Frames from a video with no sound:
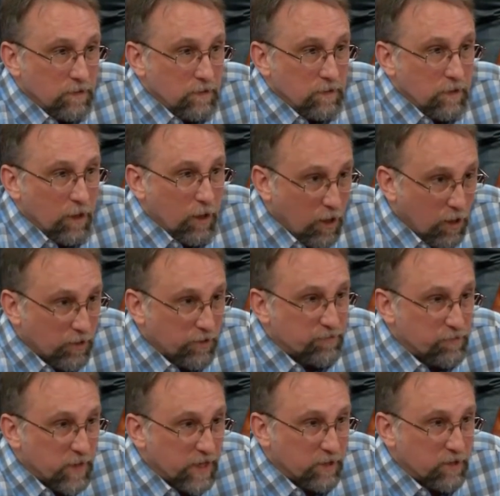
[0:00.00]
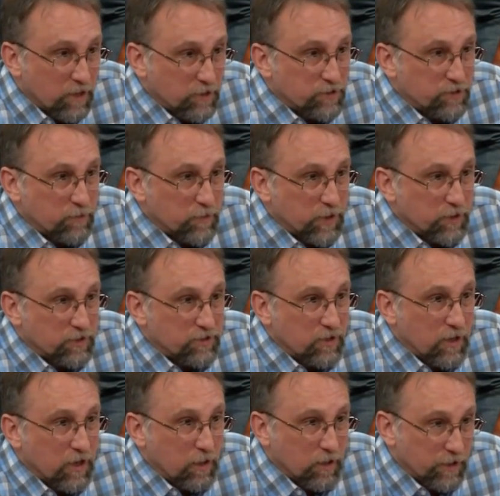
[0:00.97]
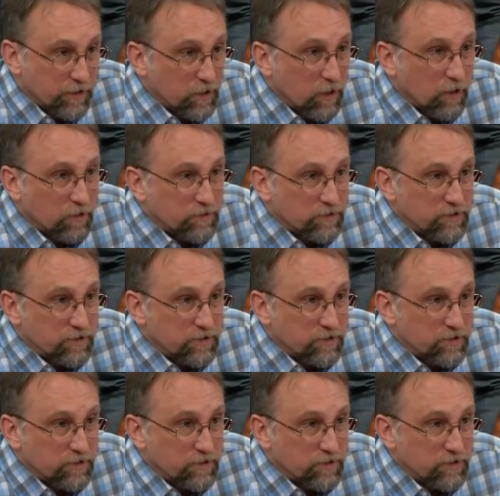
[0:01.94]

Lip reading: All of my customers are adults.